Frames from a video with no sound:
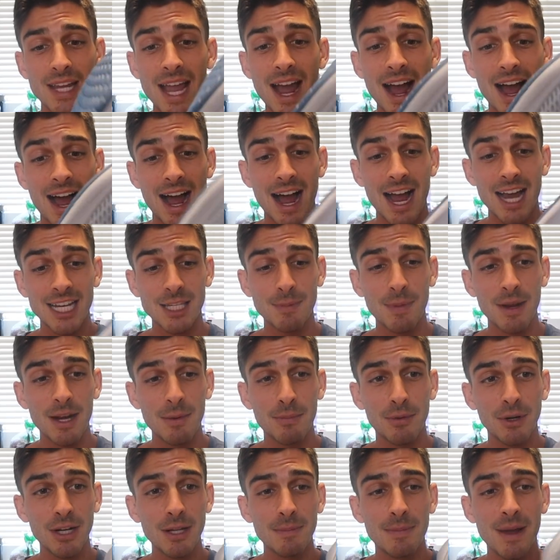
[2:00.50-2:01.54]
yeah, I spent
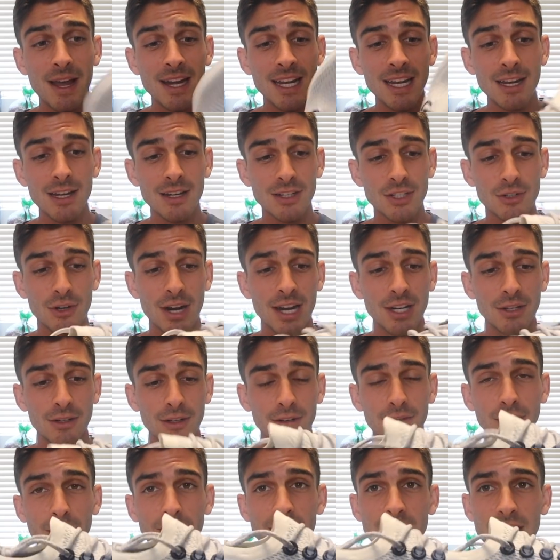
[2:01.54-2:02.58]
a pretty penny trying to
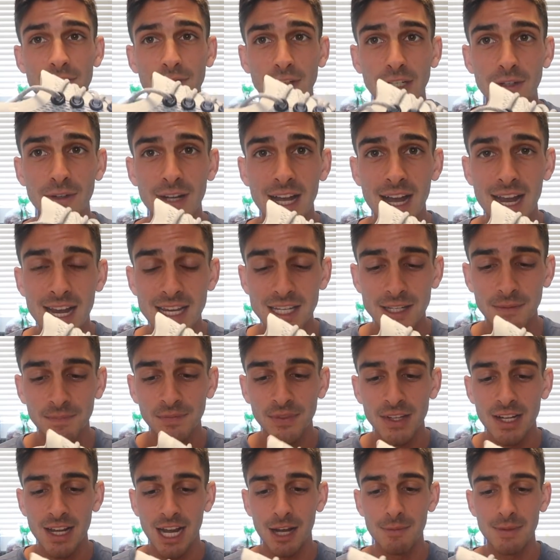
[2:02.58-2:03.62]
review these for you guys.
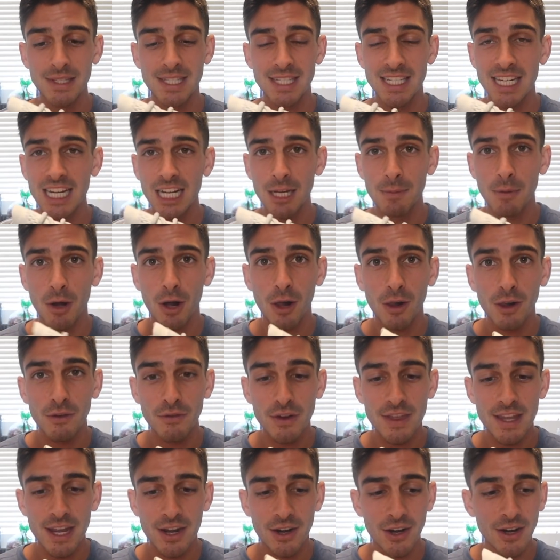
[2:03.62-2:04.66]
I've been seeing them all
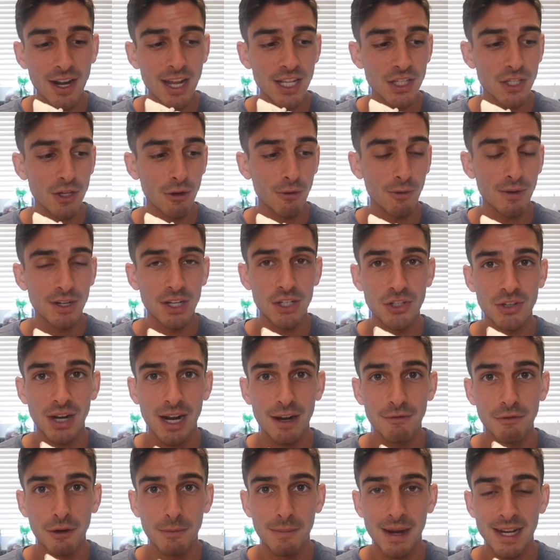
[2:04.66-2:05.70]
over the internet, so I wanted to
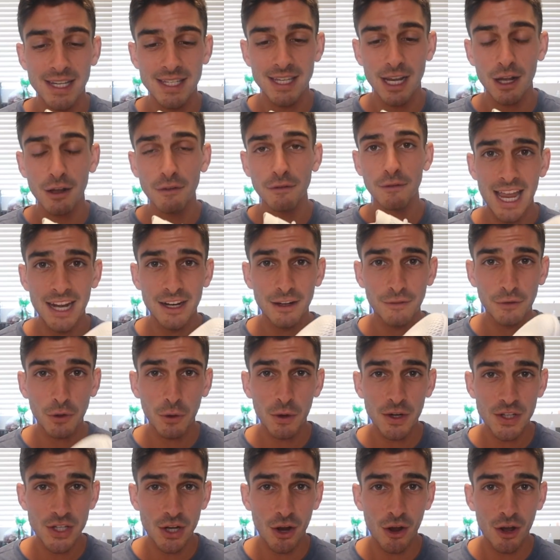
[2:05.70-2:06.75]
try them for myself. And of
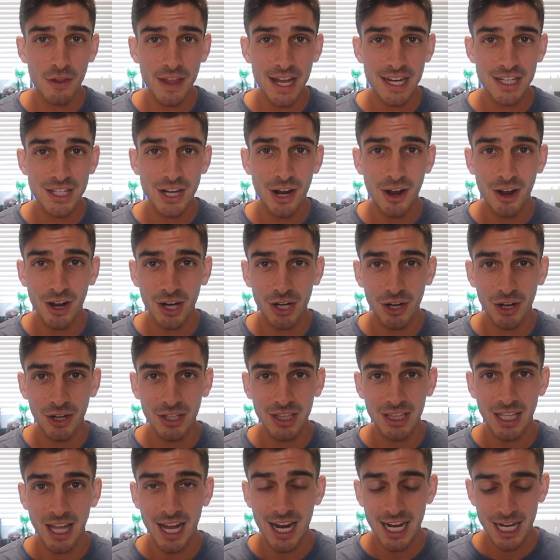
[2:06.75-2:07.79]
course, all that talk
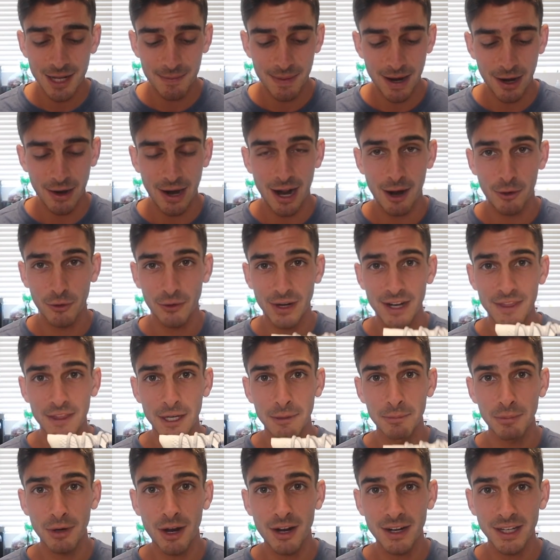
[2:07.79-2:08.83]
online about how great
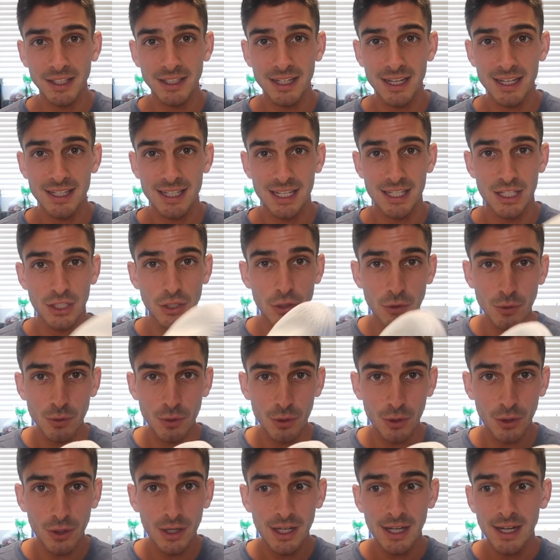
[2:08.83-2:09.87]
their product is
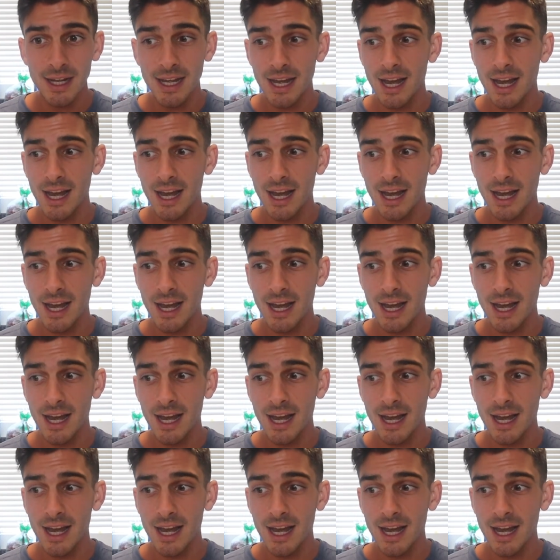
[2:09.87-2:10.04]
cool.